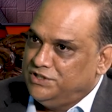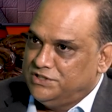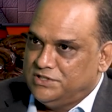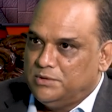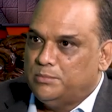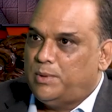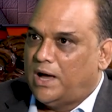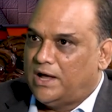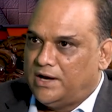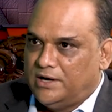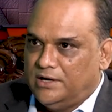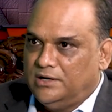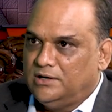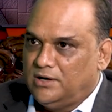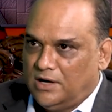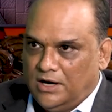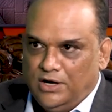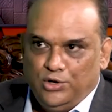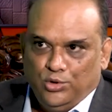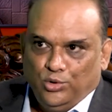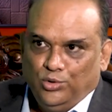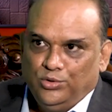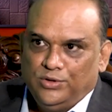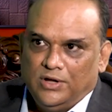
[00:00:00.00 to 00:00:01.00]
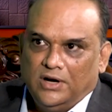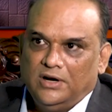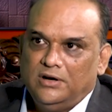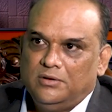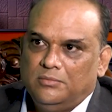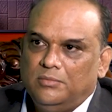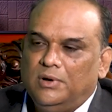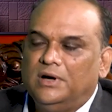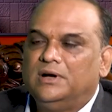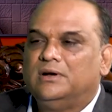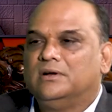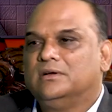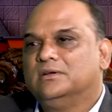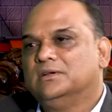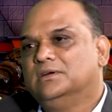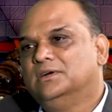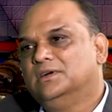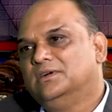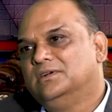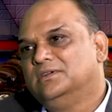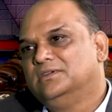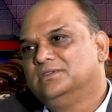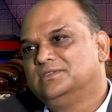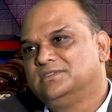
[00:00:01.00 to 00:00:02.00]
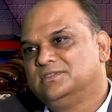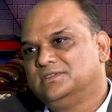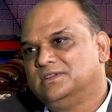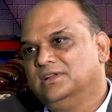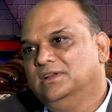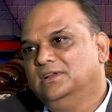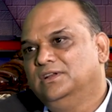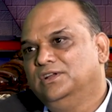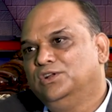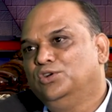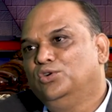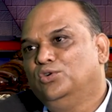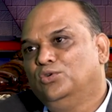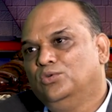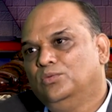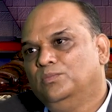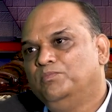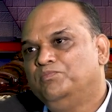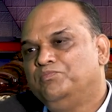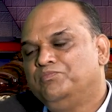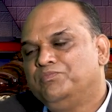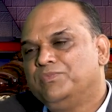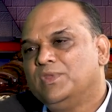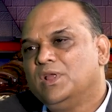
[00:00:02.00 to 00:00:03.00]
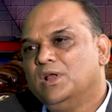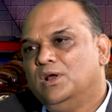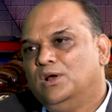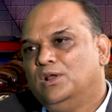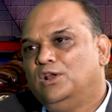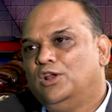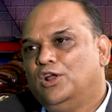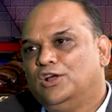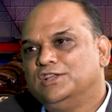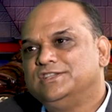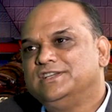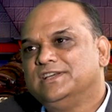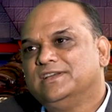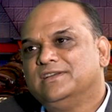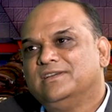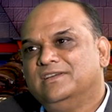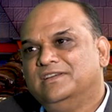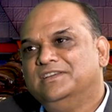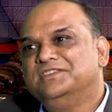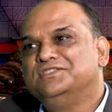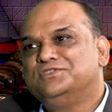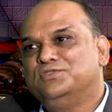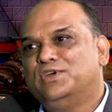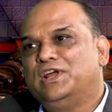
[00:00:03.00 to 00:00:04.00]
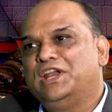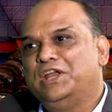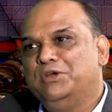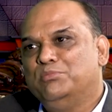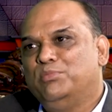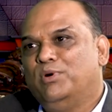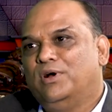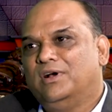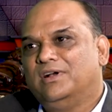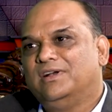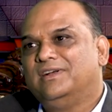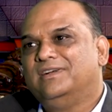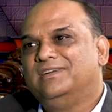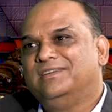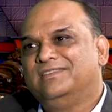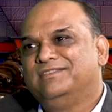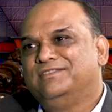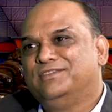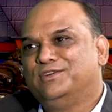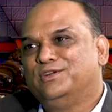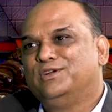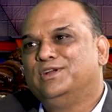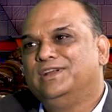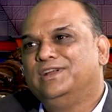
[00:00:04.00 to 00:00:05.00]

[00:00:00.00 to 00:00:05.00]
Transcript: is a barrier, I know that. But still, logic is very important for